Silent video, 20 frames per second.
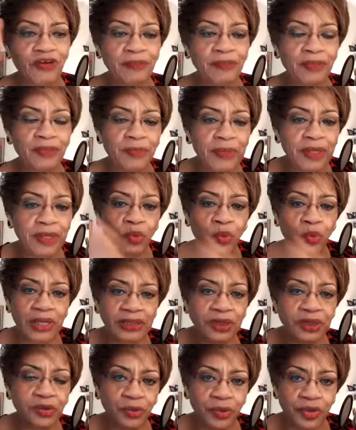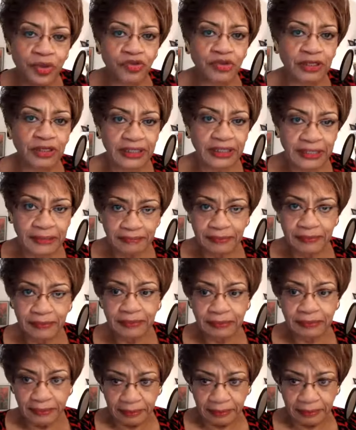the Midwest originally.
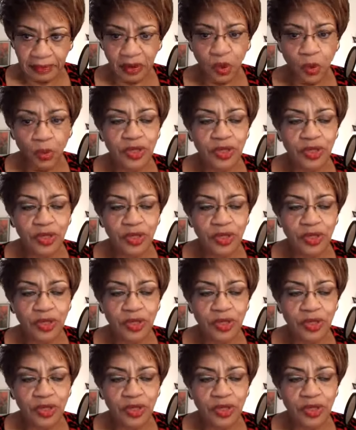So